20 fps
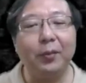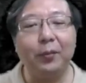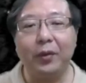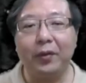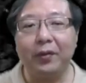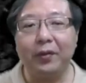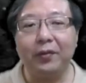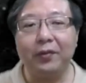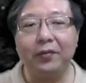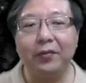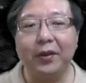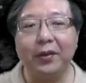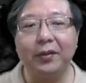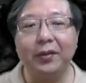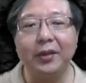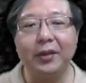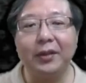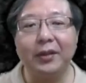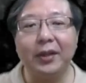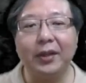we haven't found
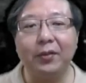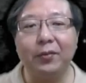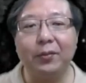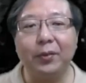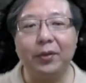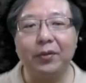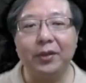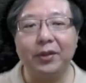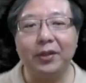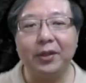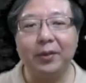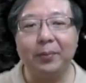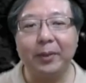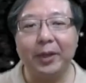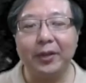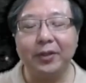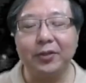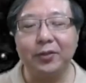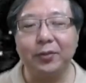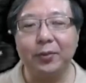it, then we return
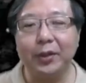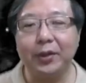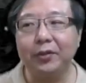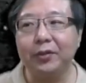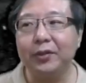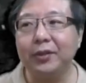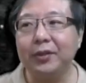-1